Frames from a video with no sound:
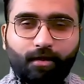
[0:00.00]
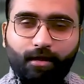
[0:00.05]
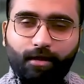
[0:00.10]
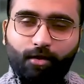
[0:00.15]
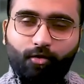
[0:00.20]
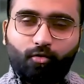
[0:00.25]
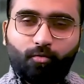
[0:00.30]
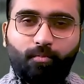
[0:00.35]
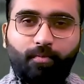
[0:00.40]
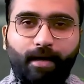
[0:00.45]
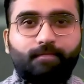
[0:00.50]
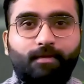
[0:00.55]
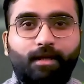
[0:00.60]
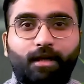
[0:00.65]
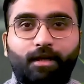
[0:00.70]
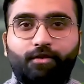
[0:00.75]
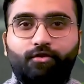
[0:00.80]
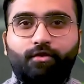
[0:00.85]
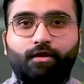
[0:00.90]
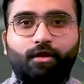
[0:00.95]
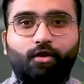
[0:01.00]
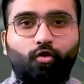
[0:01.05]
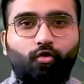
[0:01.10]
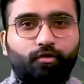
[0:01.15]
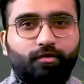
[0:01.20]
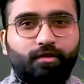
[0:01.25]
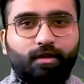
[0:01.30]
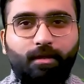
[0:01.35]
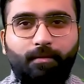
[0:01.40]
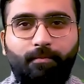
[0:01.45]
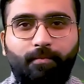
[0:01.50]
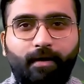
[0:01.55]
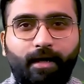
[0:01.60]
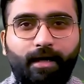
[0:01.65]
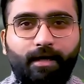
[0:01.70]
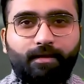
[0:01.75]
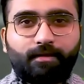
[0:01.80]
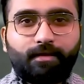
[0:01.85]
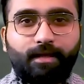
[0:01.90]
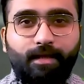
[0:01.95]
into practice. It's a no
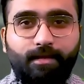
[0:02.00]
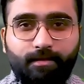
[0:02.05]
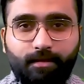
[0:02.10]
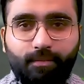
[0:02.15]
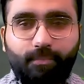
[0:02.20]
surprise that this